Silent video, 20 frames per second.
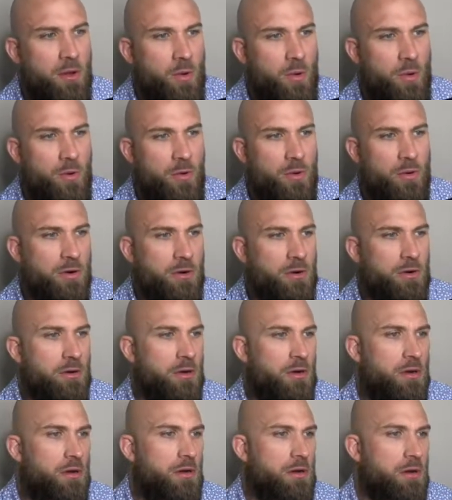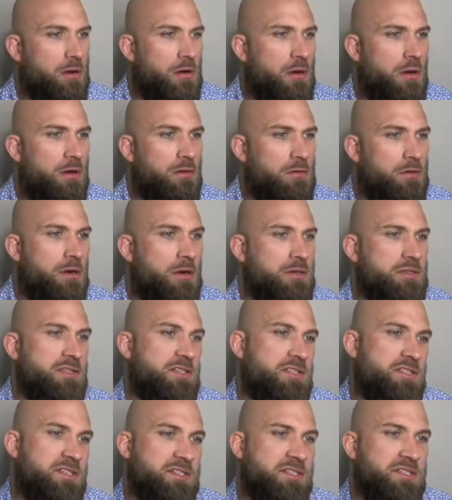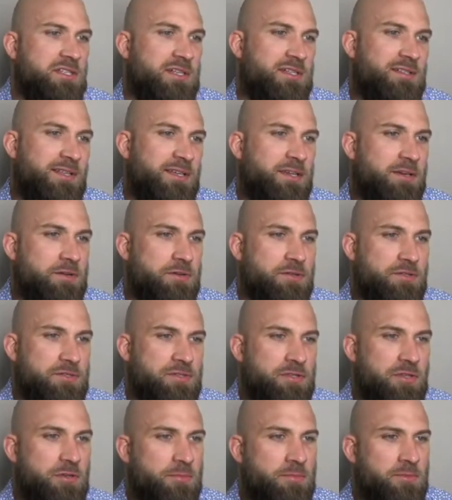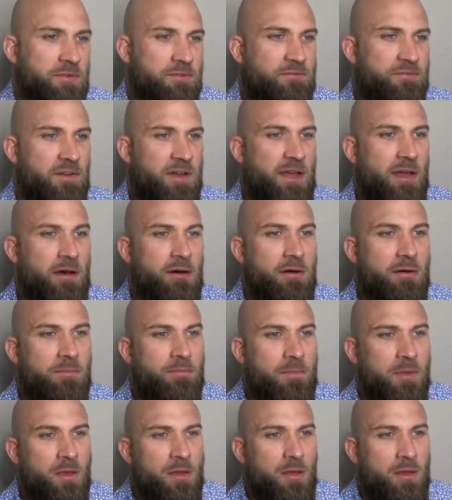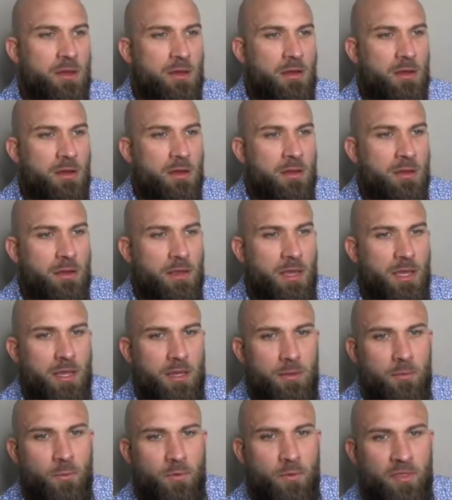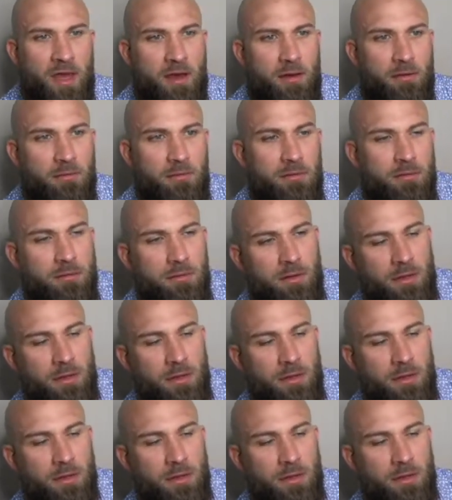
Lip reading: or are all narcissistic leaders doomed to fail? And without